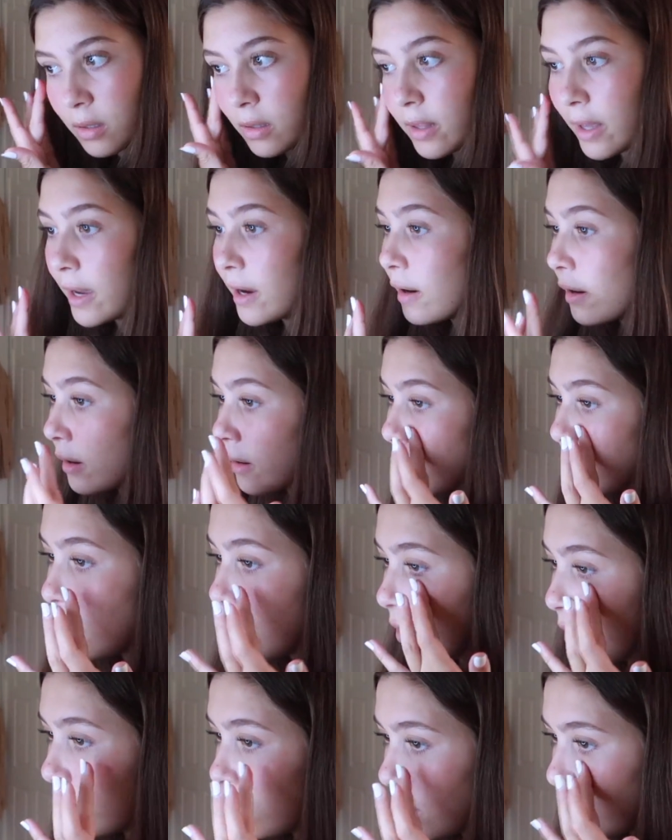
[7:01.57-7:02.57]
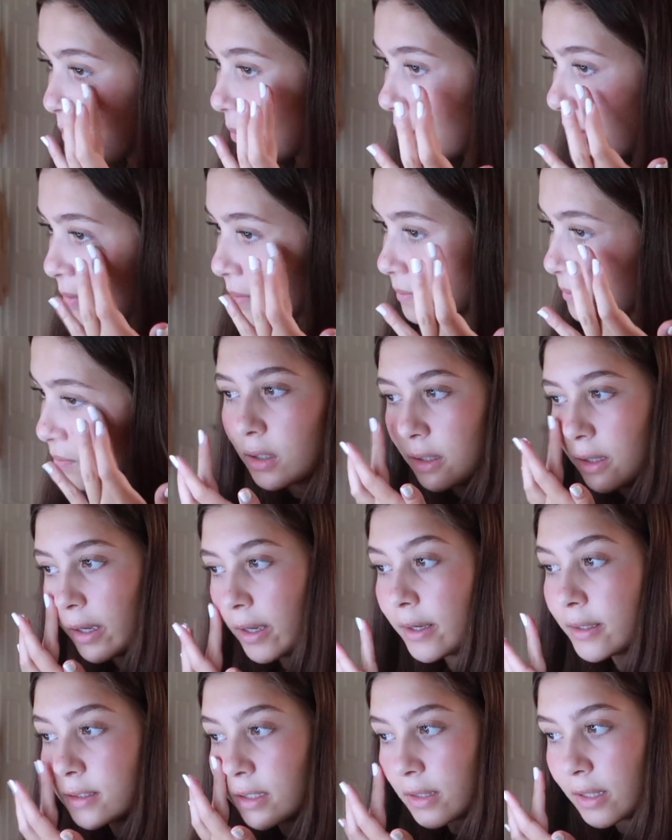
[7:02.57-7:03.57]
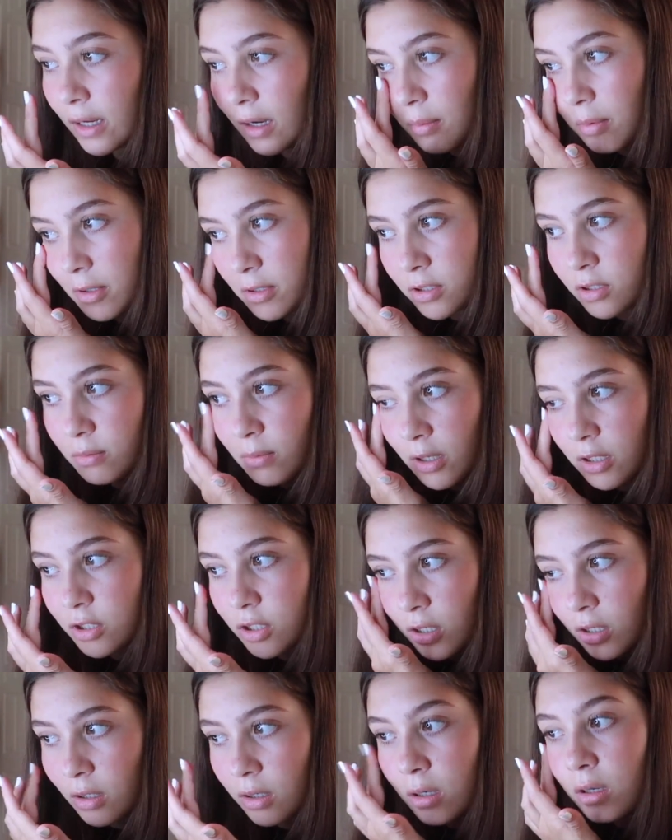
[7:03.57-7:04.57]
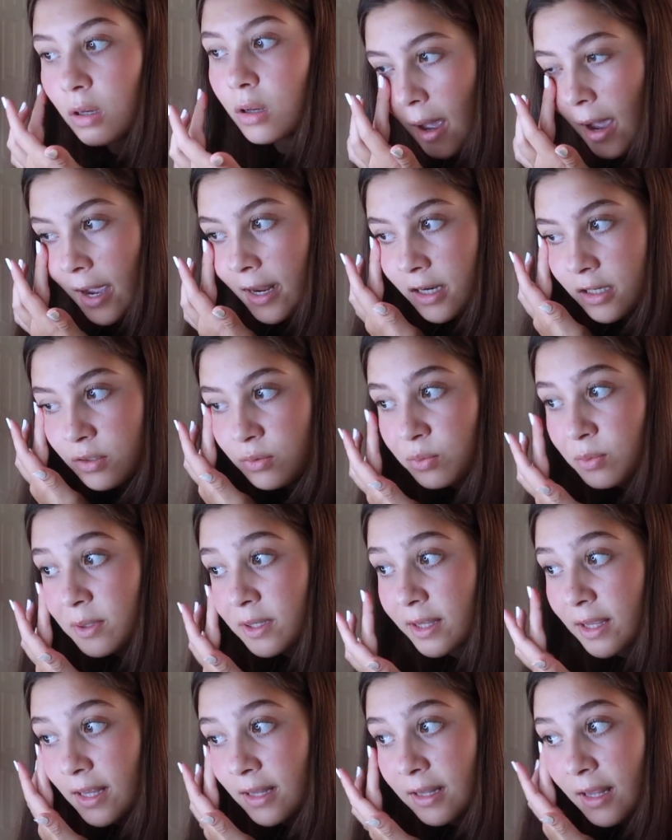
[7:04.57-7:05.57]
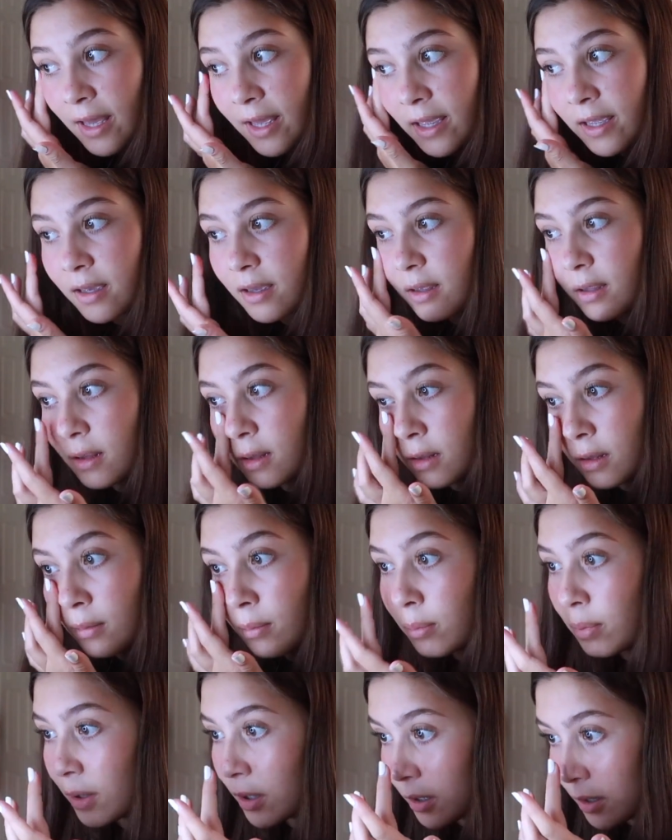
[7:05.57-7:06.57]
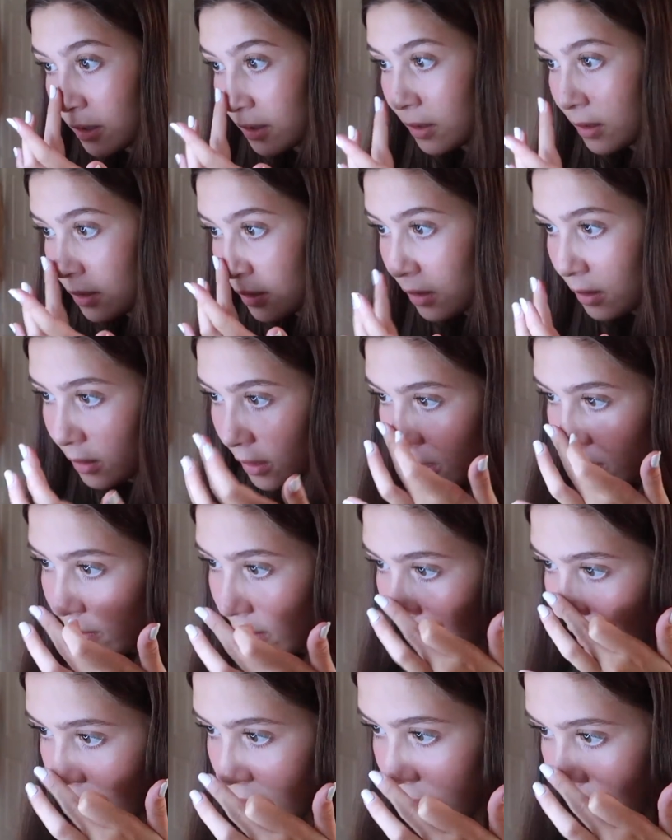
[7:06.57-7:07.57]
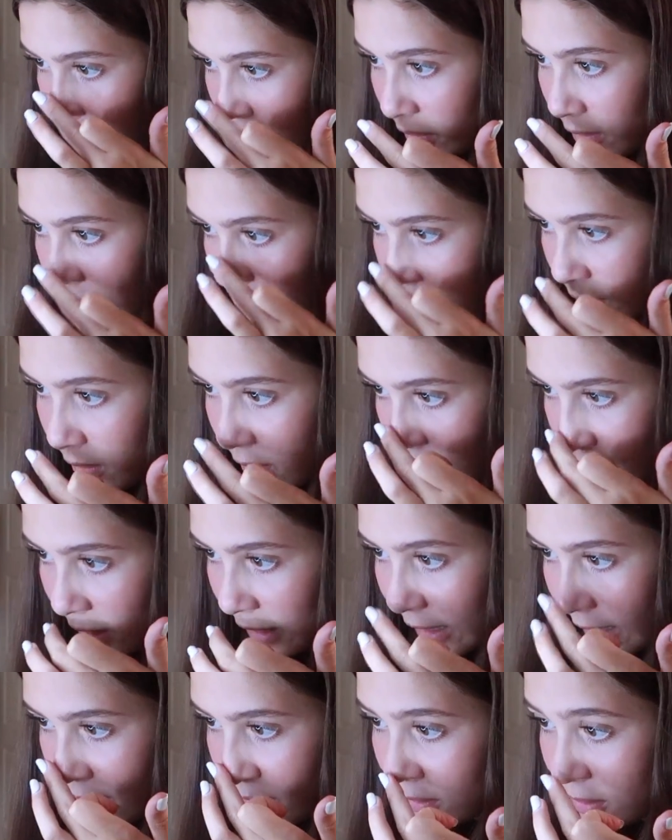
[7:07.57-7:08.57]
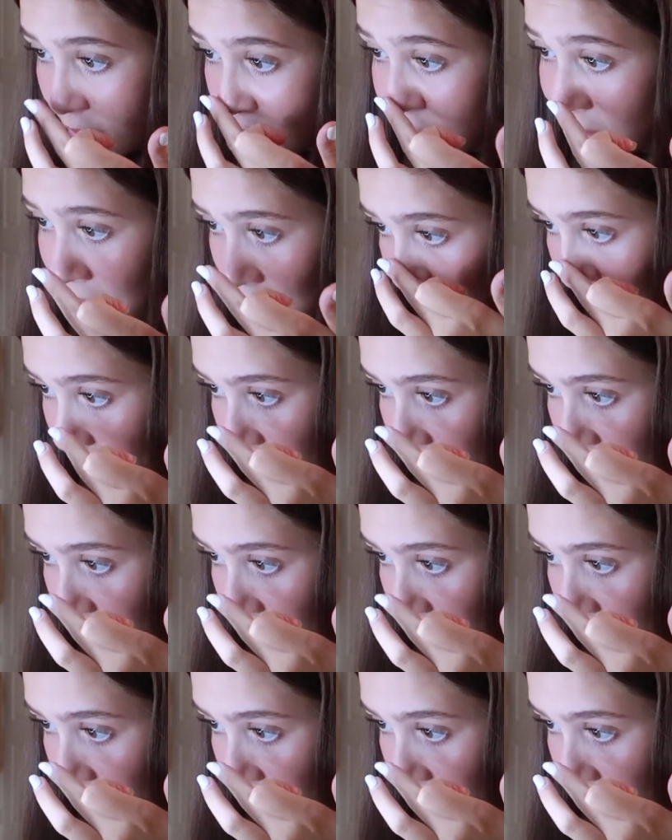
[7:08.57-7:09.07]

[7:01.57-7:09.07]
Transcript: there, you know what I mean? Yikes, I think I put too much on. I just really like the burn that you get on your, like it looks so